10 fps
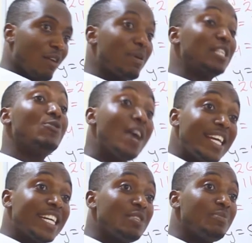But
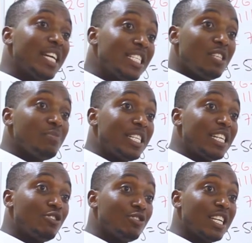Y can be
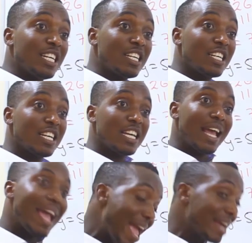estimated using
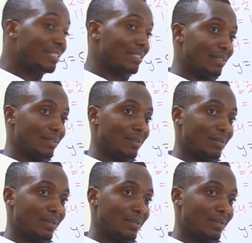X.